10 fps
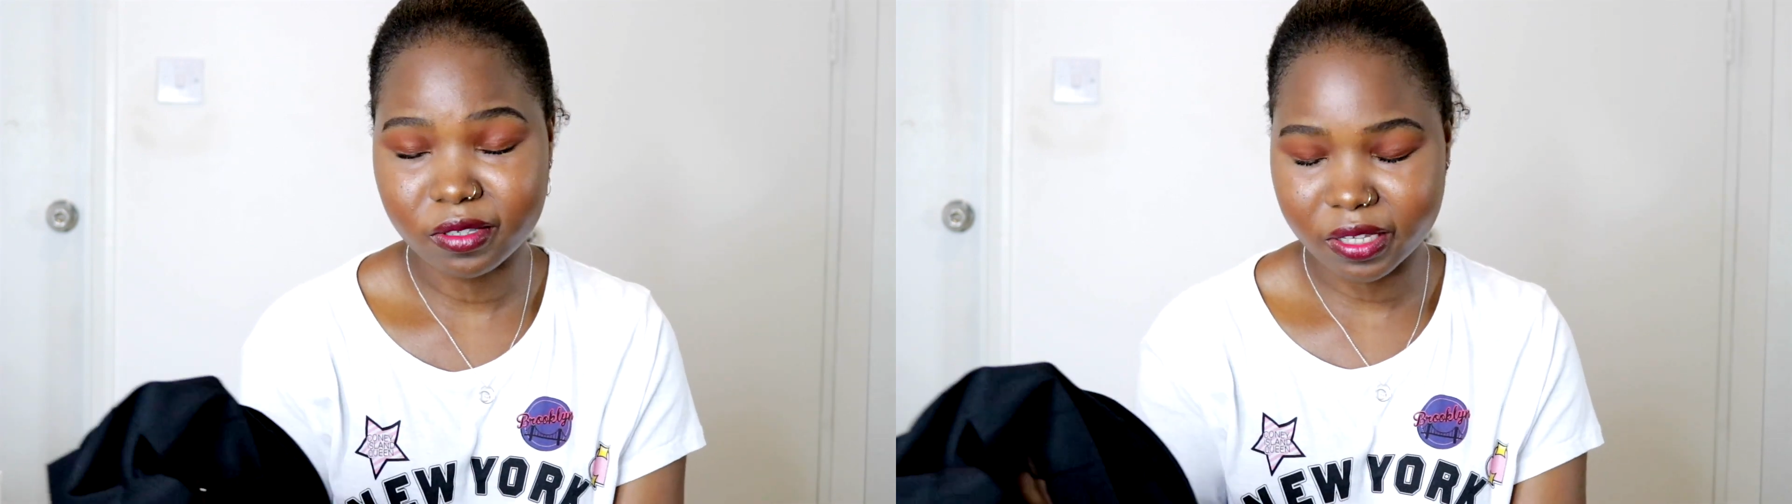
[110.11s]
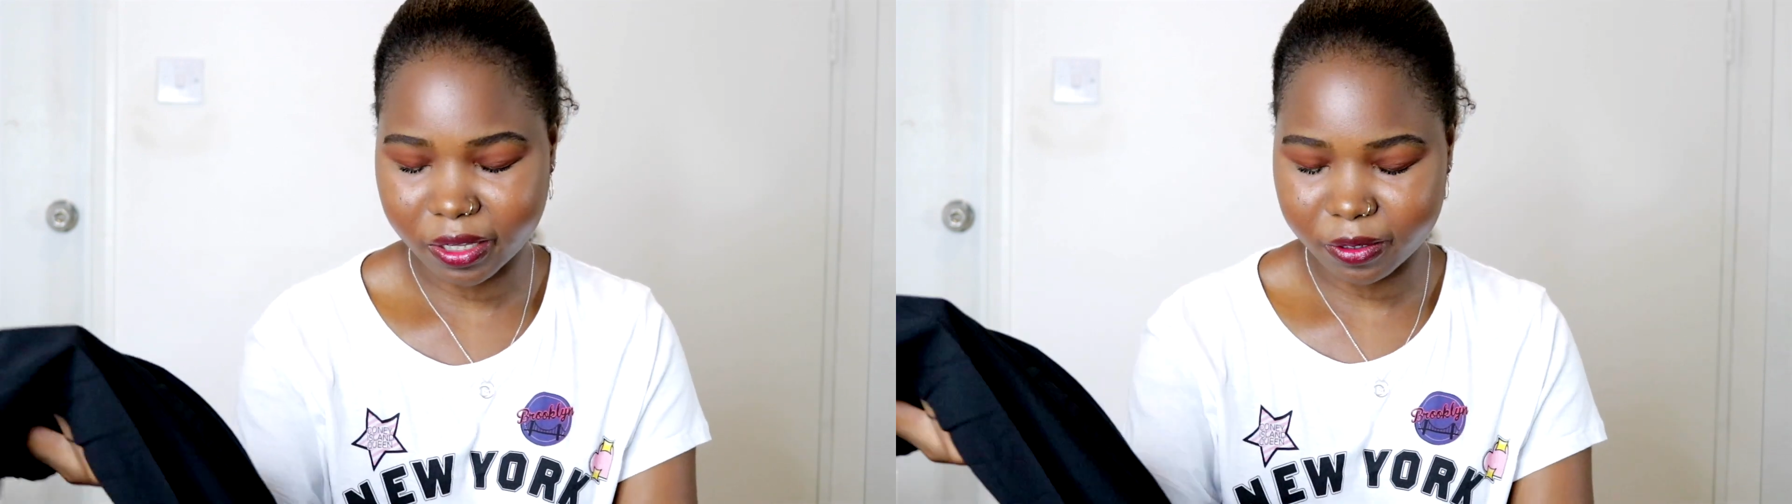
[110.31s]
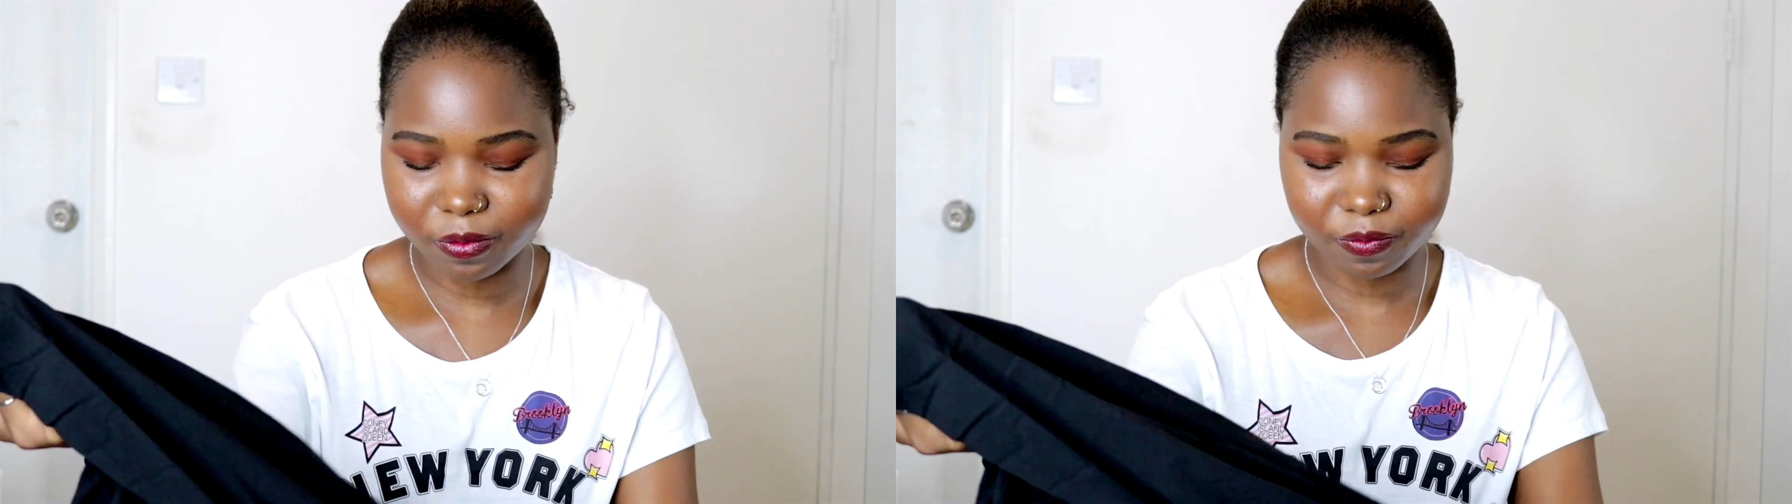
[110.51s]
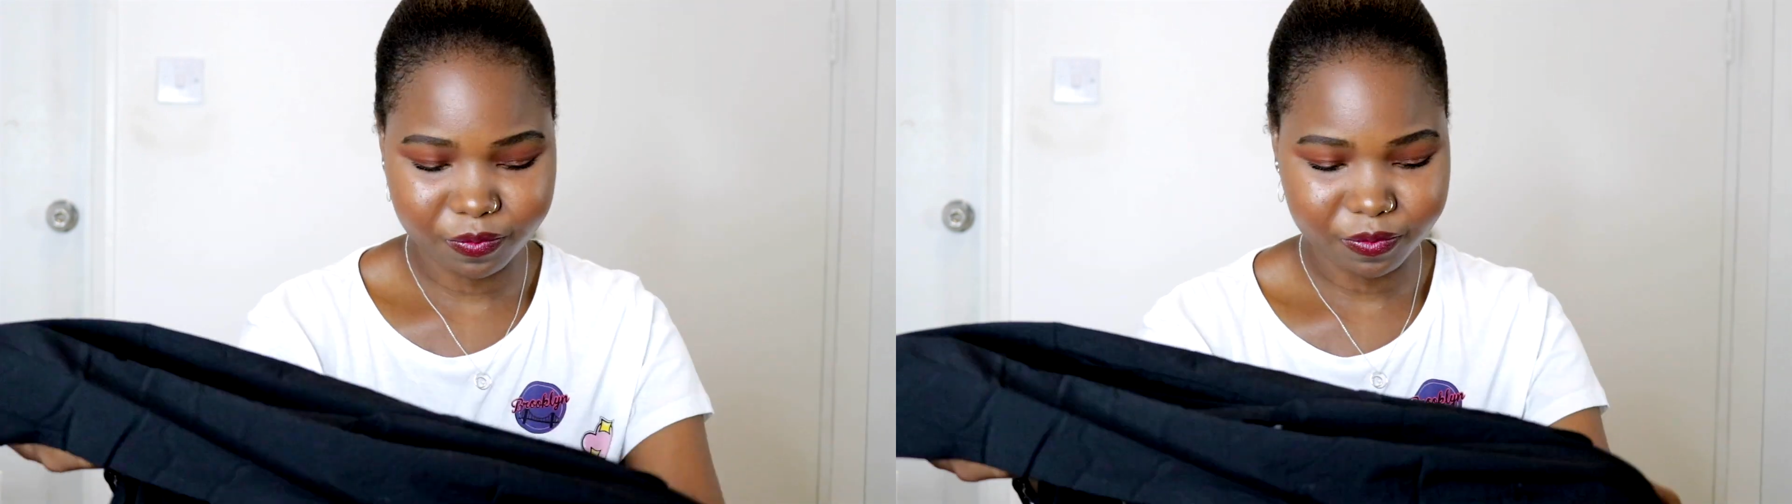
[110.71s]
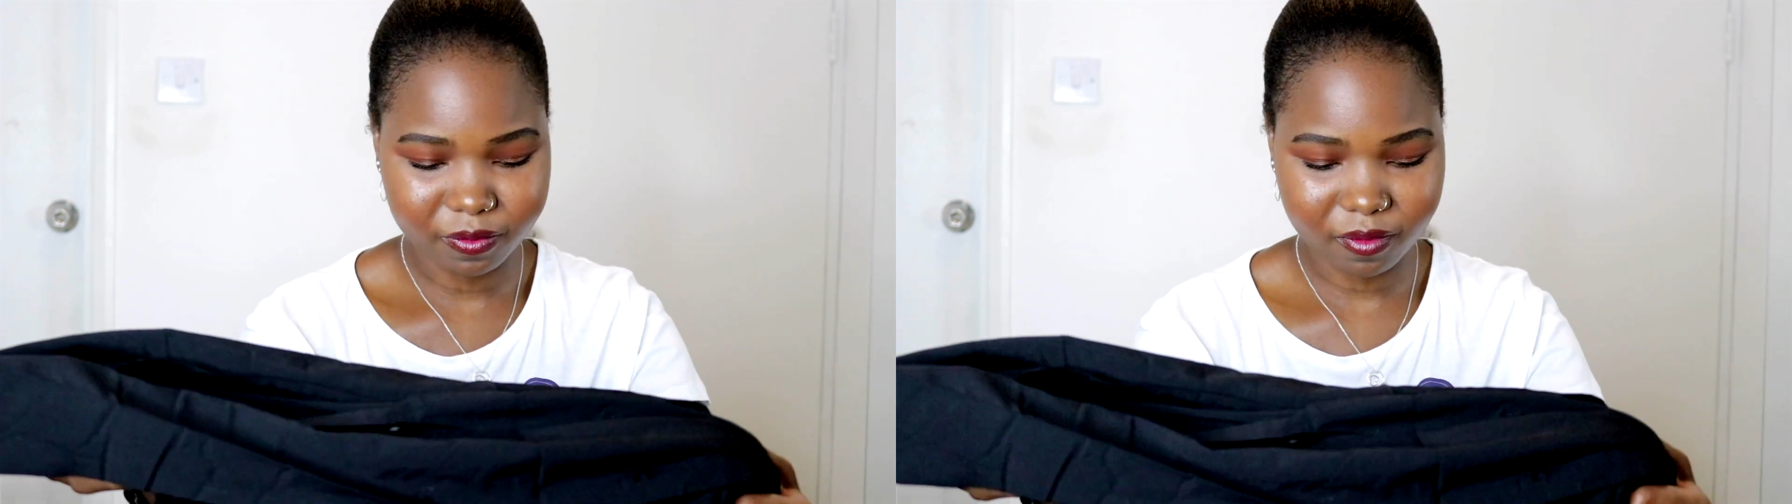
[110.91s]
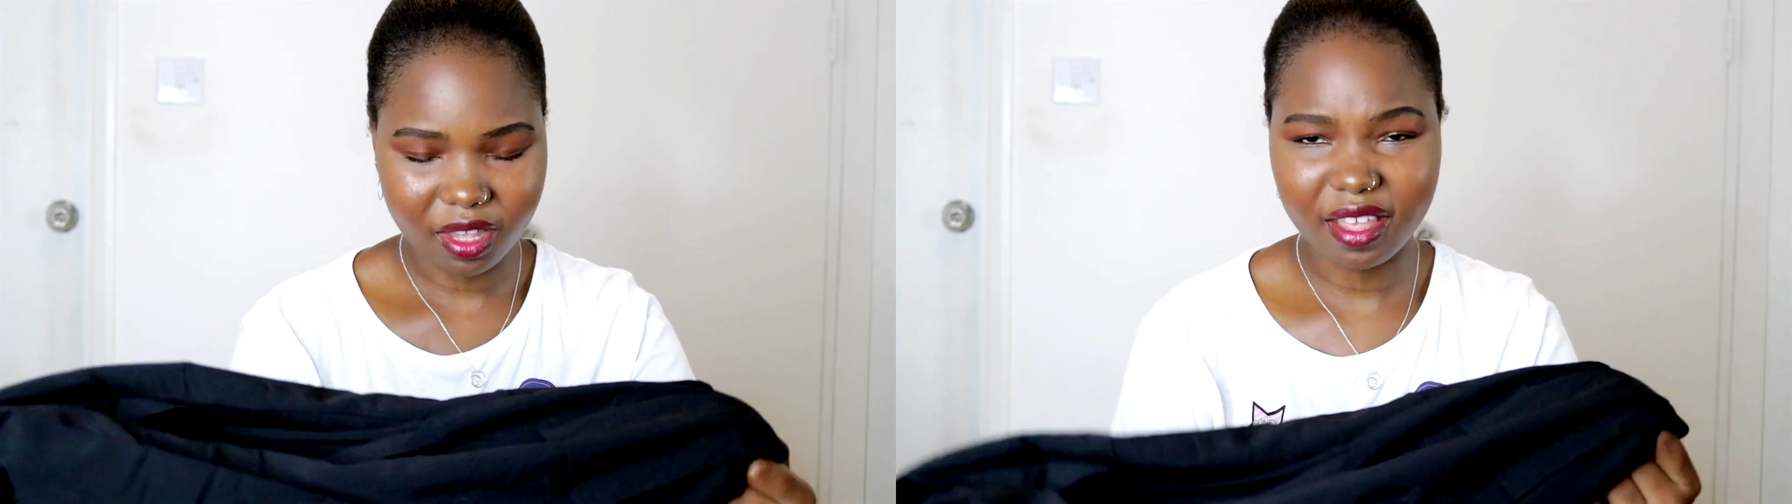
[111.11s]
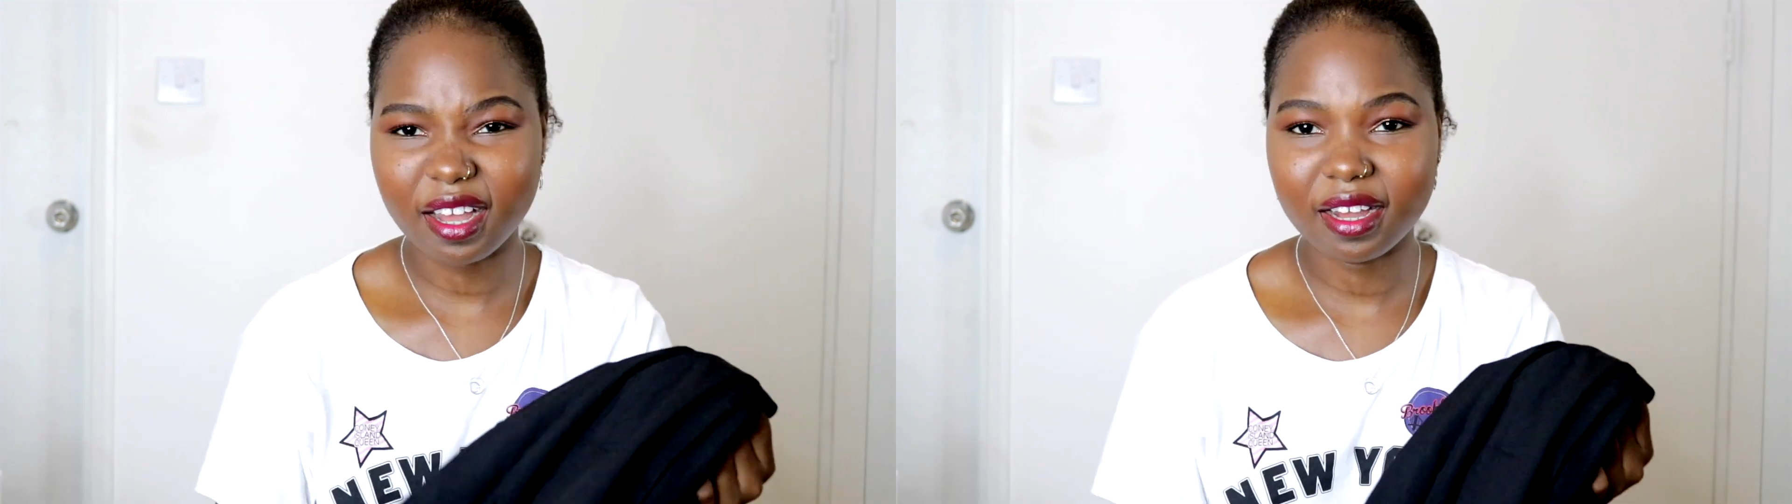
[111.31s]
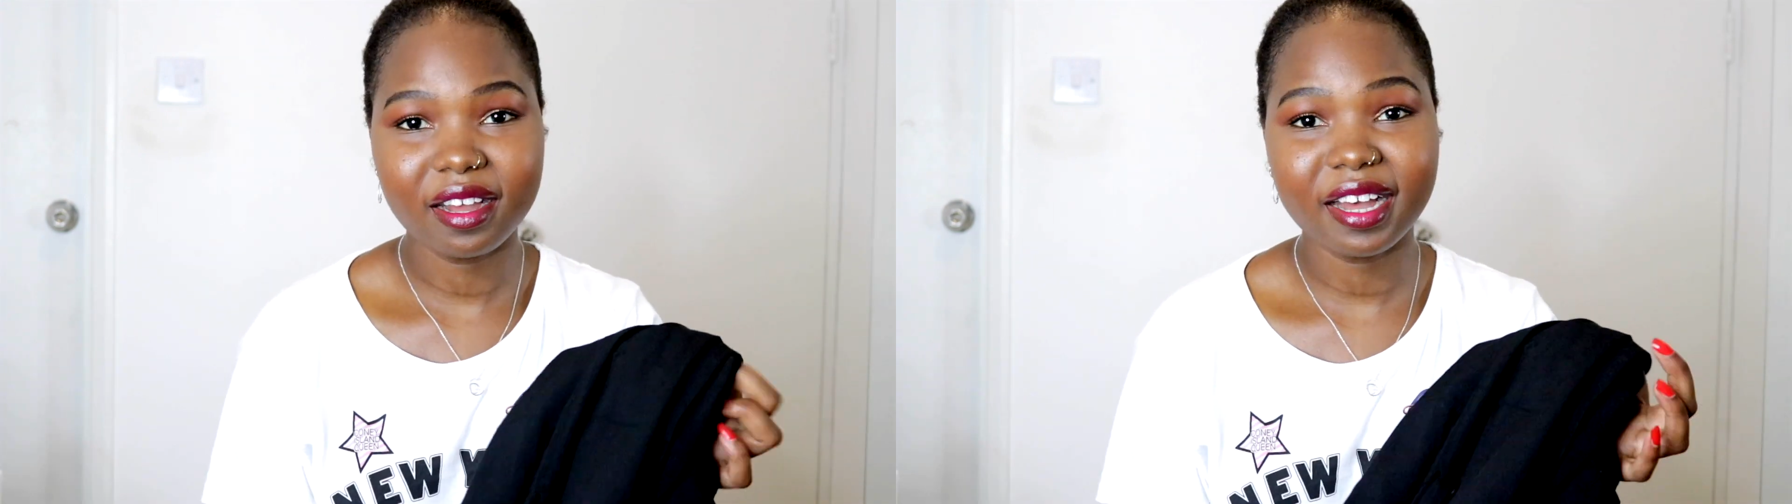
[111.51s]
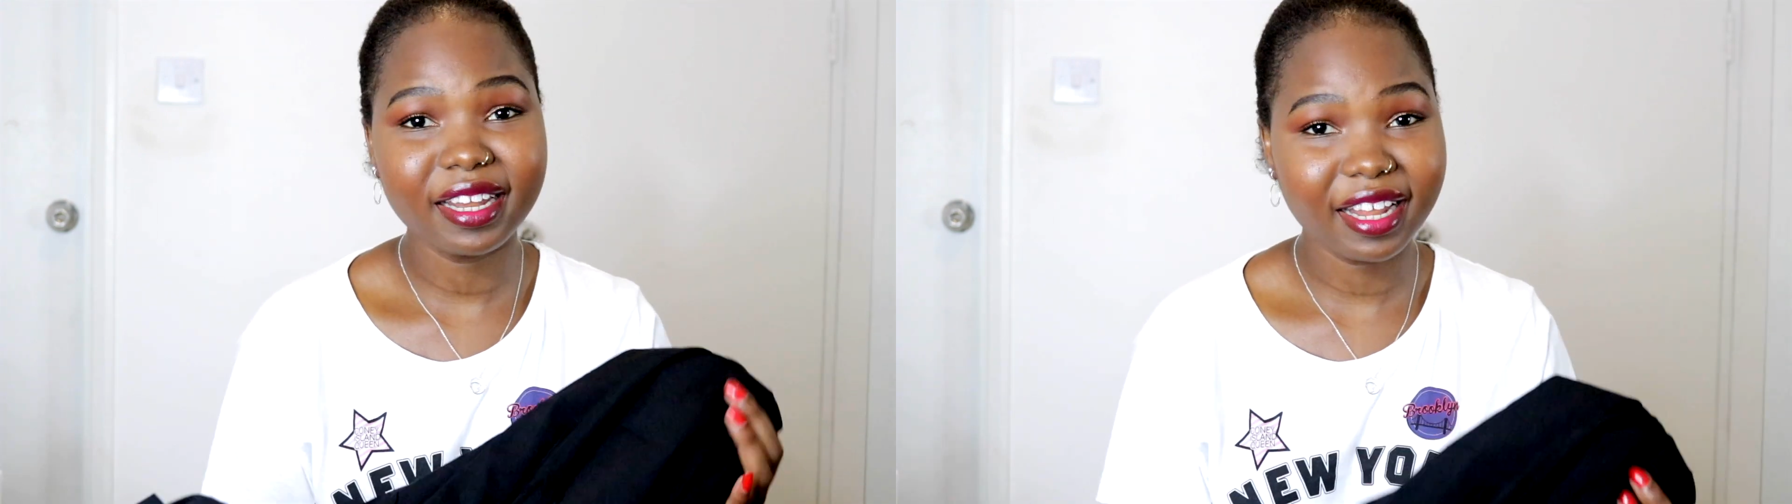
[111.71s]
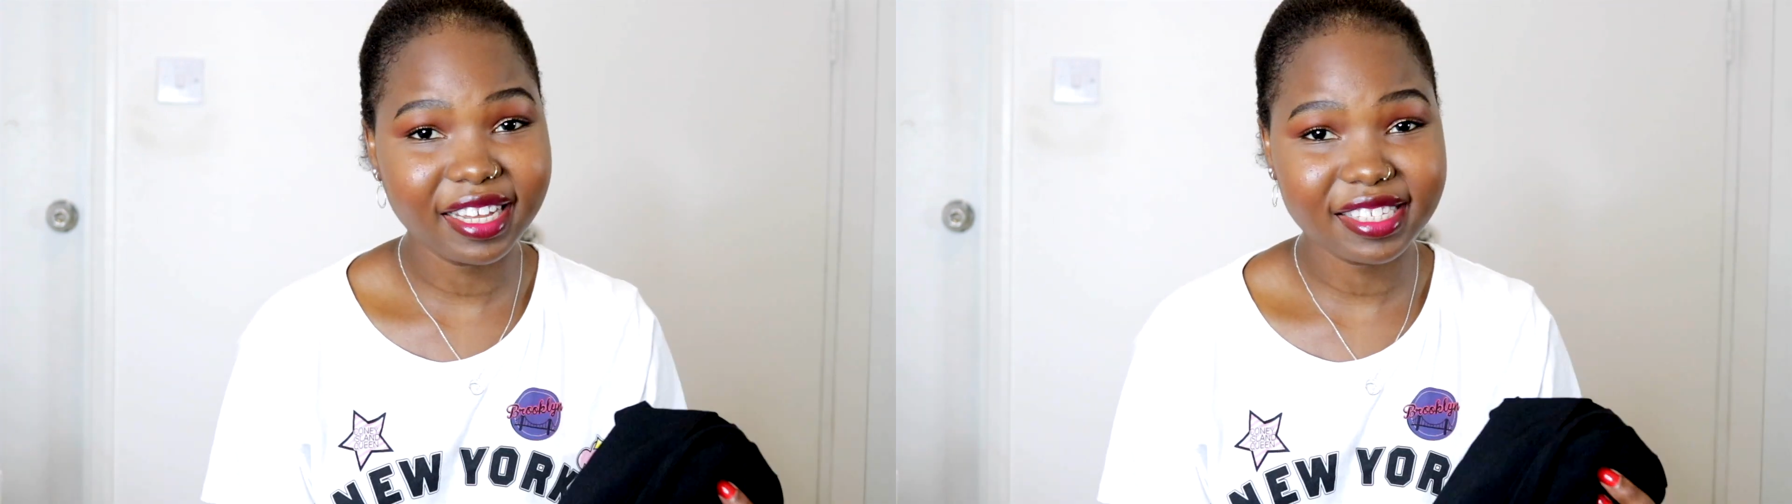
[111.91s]
so yeah, I
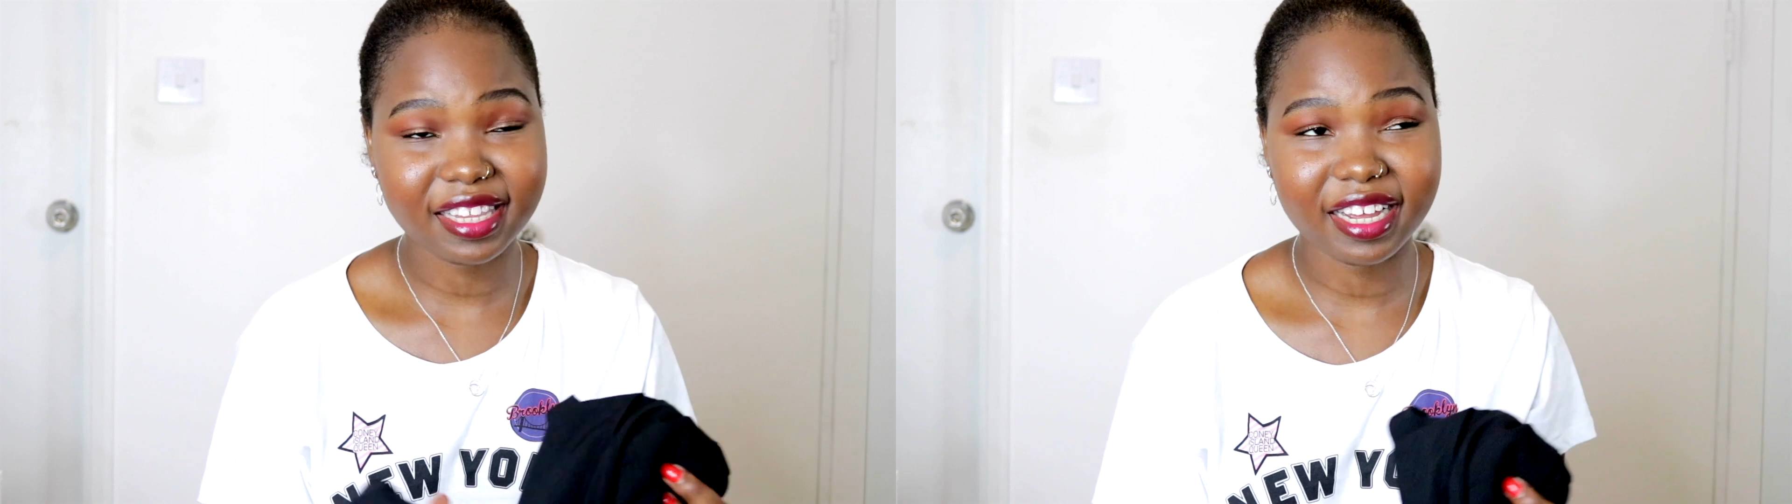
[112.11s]
liked it.